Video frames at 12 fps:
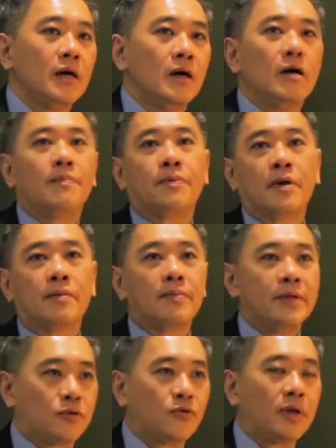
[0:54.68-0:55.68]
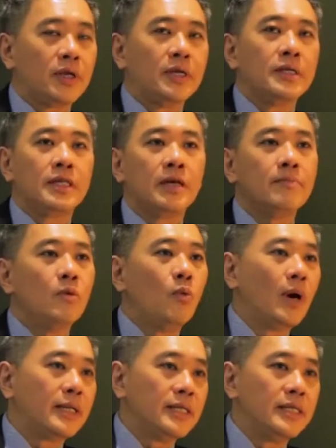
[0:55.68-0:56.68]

or probably three. Number one